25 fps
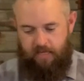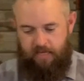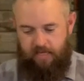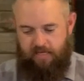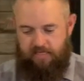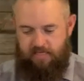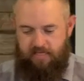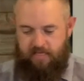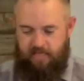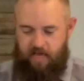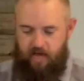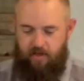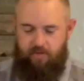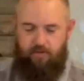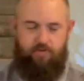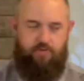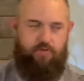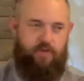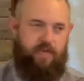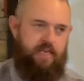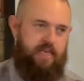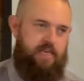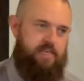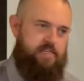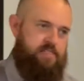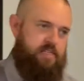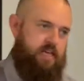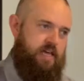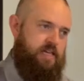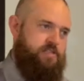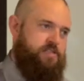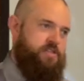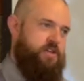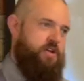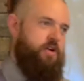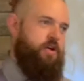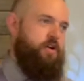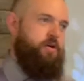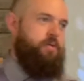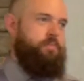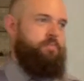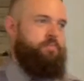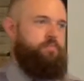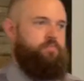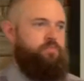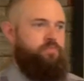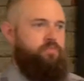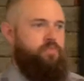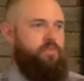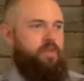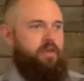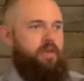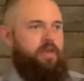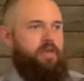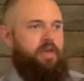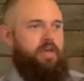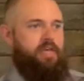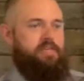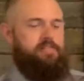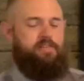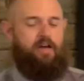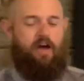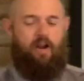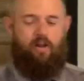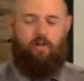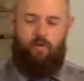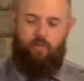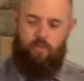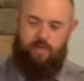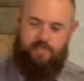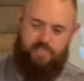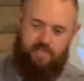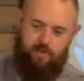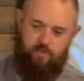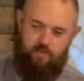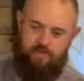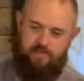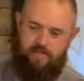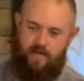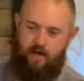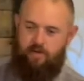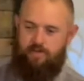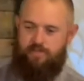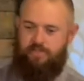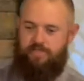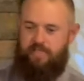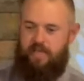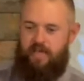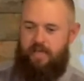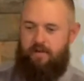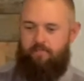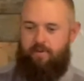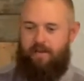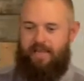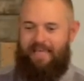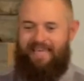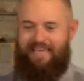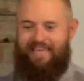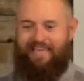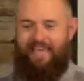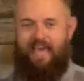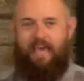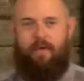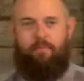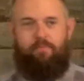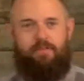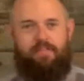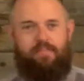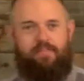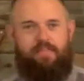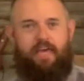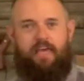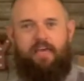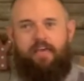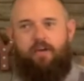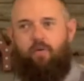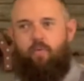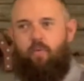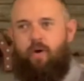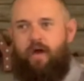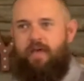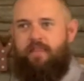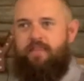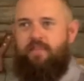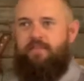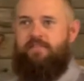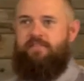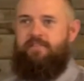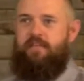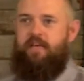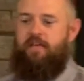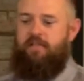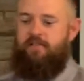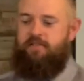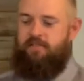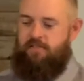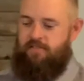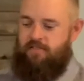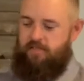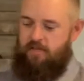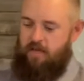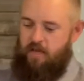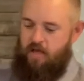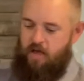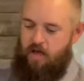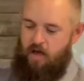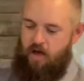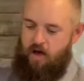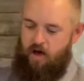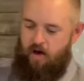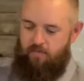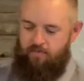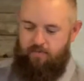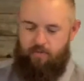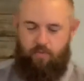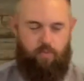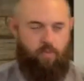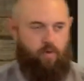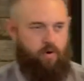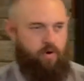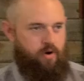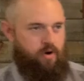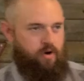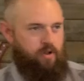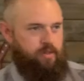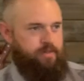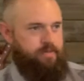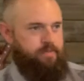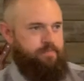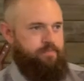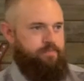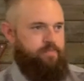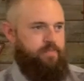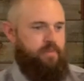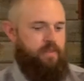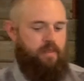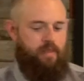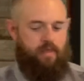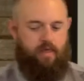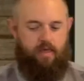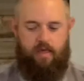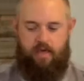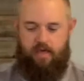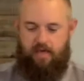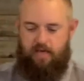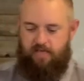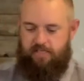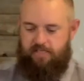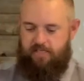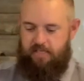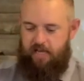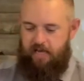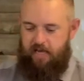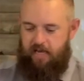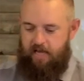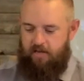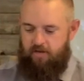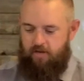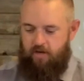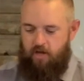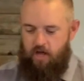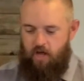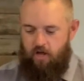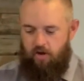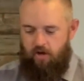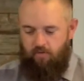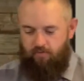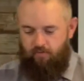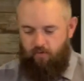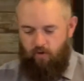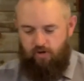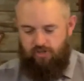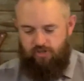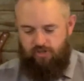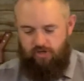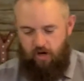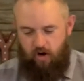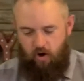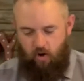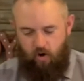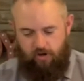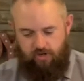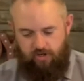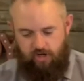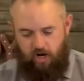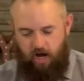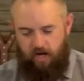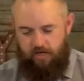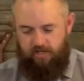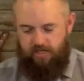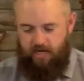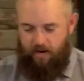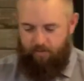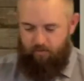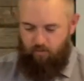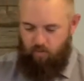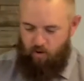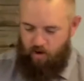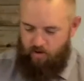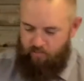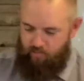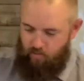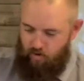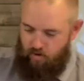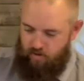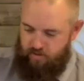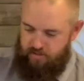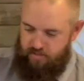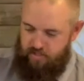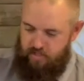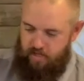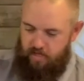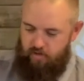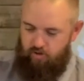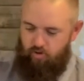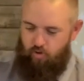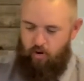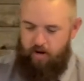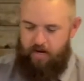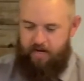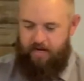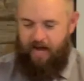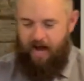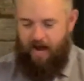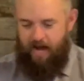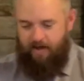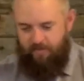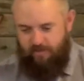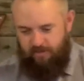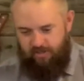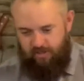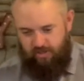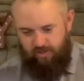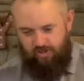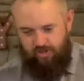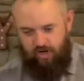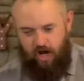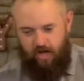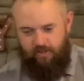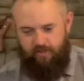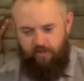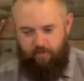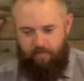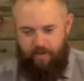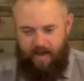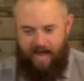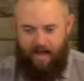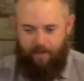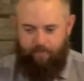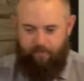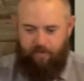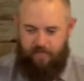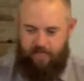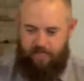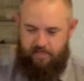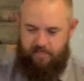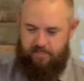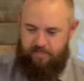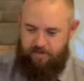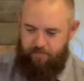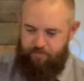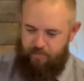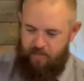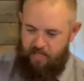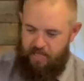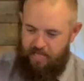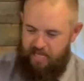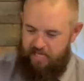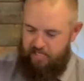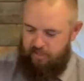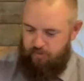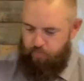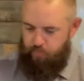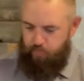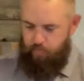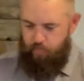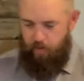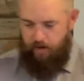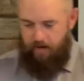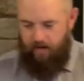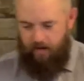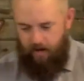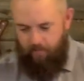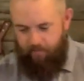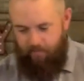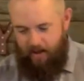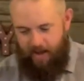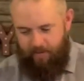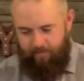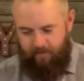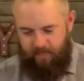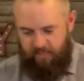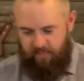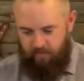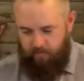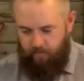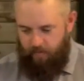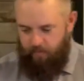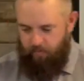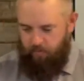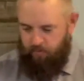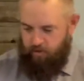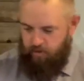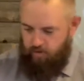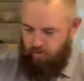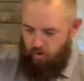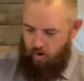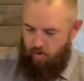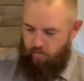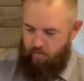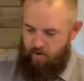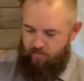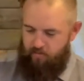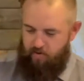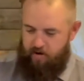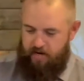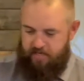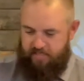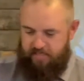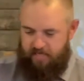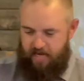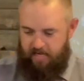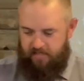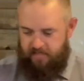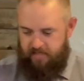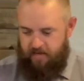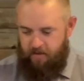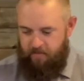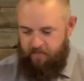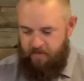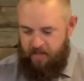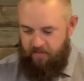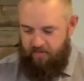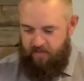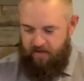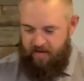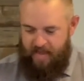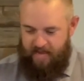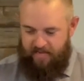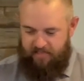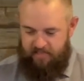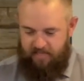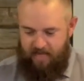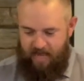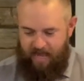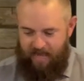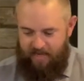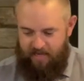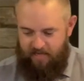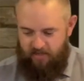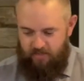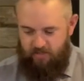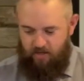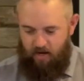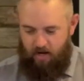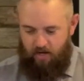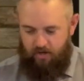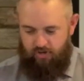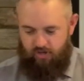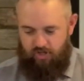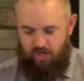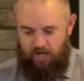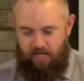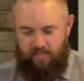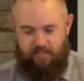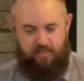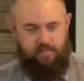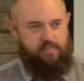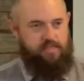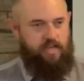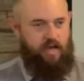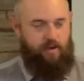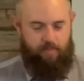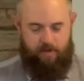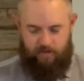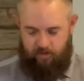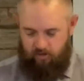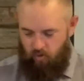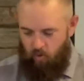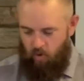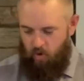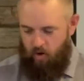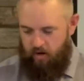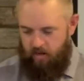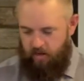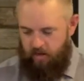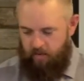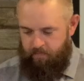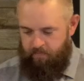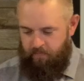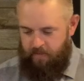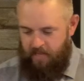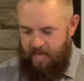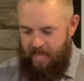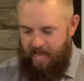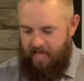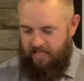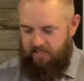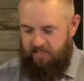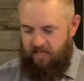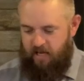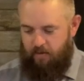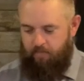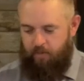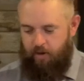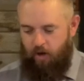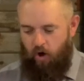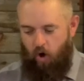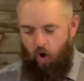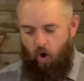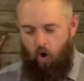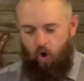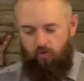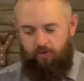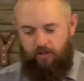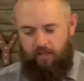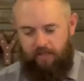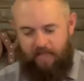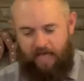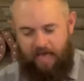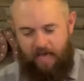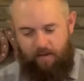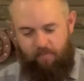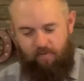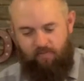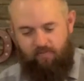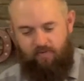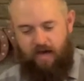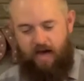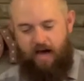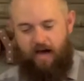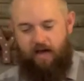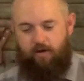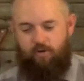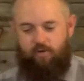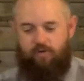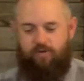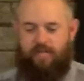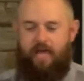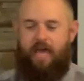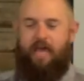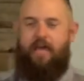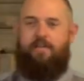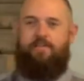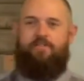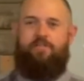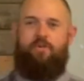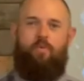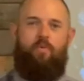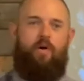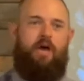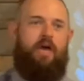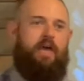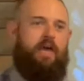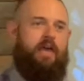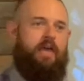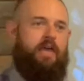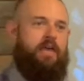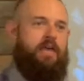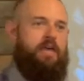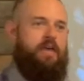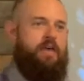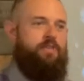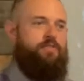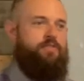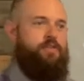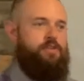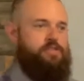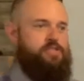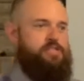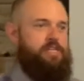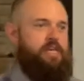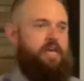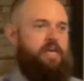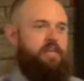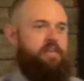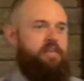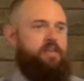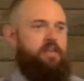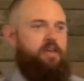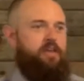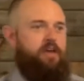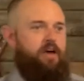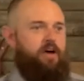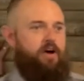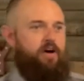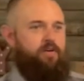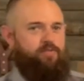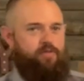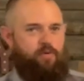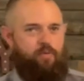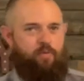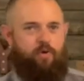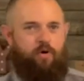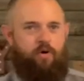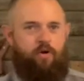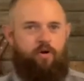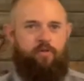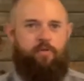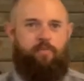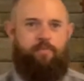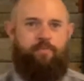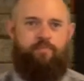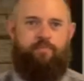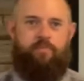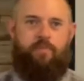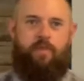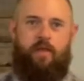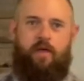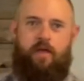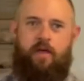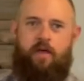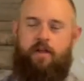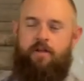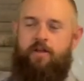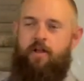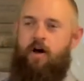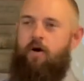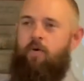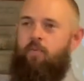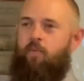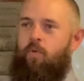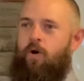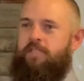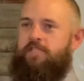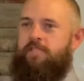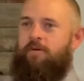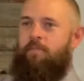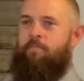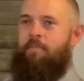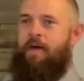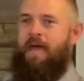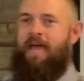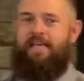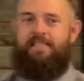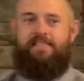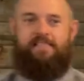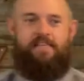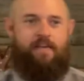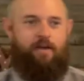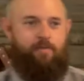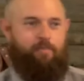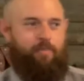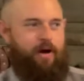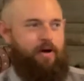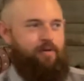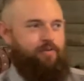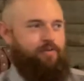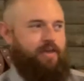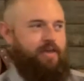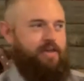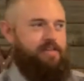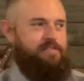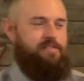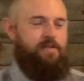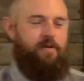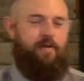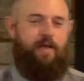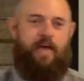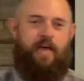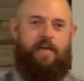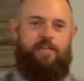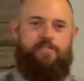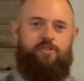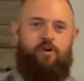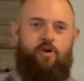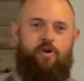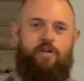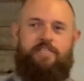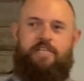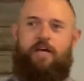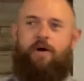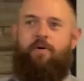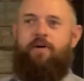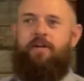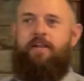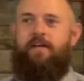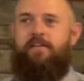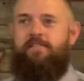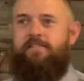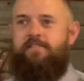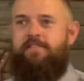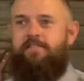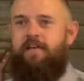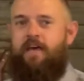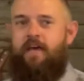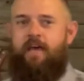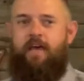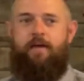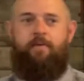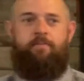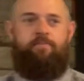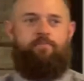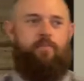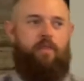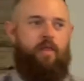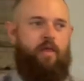See, the other thing he says here is not only was he without sin, but he came to take away the sins of the world. You see, in first or John chapter 1 verse 29, this is John the Baptist He's pre- uh, baptizing people in the Jordan River, and he says, The next day he saw Jesus coming toward him and said, Behold, the Lamb of God who takes away the sin of the world. Now, what's amazing about this is notice how he doesn't say,